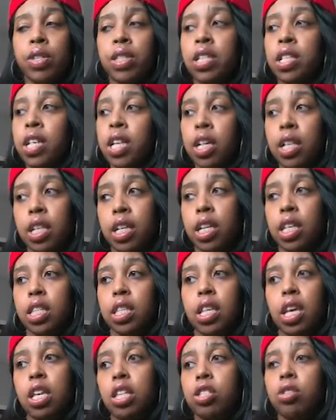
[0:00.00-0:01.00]
the deal is.
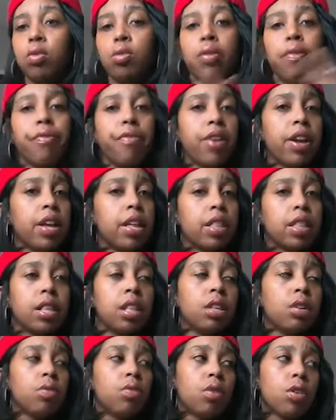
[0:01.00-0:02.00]
And so the
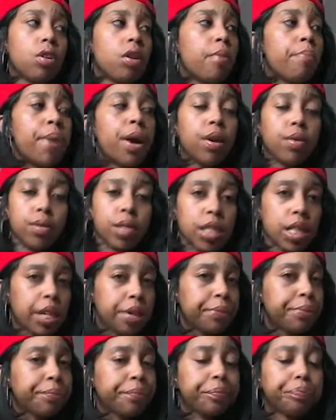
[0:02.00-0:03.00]
little girl, Boston,
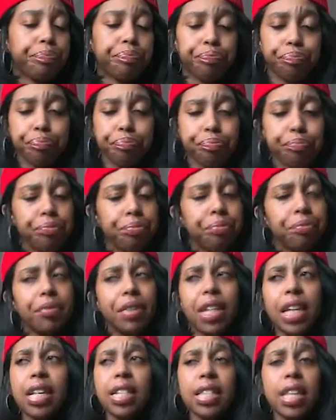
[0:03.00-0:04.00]

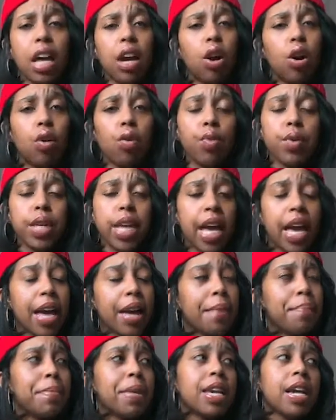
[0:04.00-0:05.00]
it's like, oh yeah,
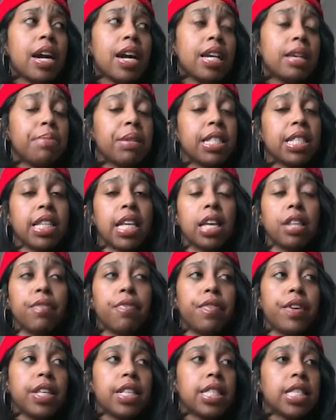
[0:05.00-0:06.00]
me and Hottie been together
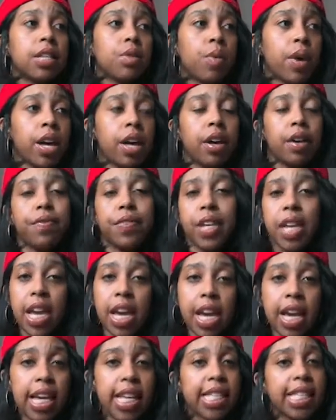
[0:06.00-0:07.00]
for 12
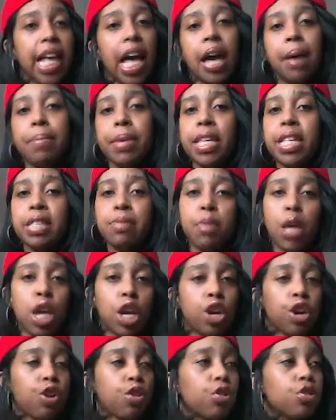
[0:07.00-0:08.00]
years. I'm his main
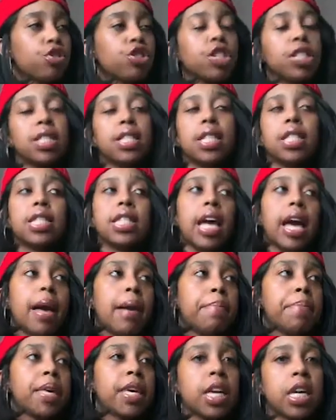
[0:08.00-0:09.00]
girl. She's a side
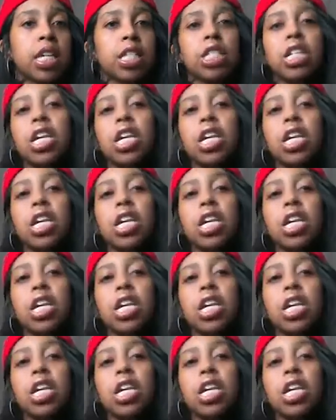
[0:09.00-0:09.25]
bitch.